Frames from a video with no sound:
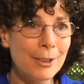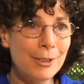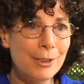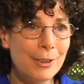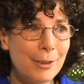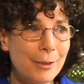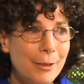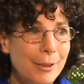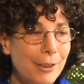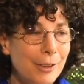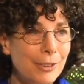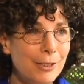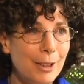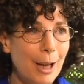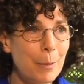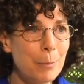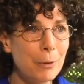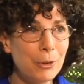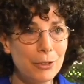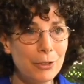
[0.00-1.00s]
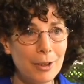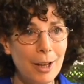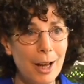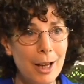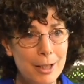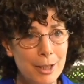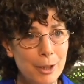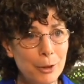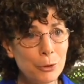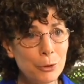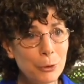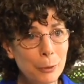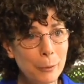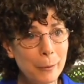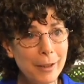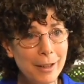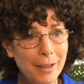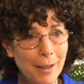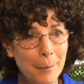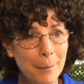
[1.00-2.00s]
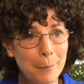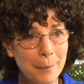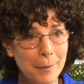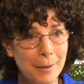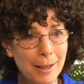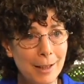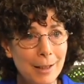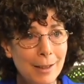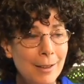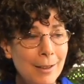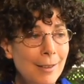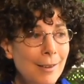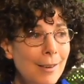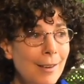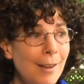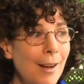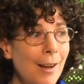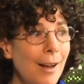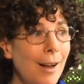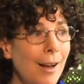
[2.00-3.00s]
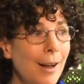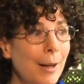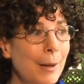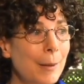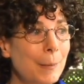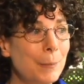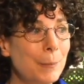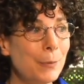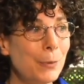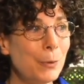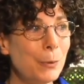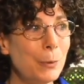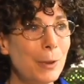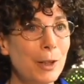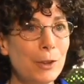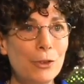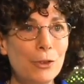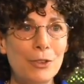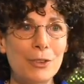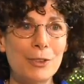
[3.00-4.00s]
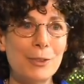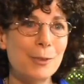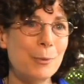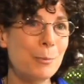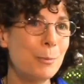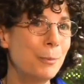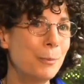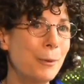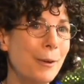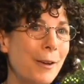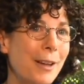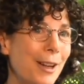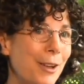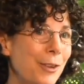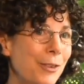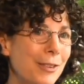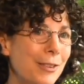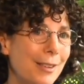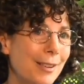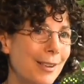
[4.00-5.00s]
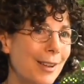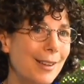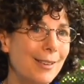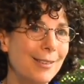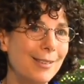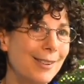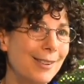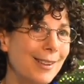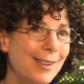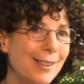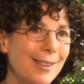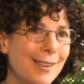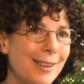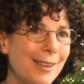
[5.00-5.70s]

to establish the Ideal Toy Company, which brought us, I think,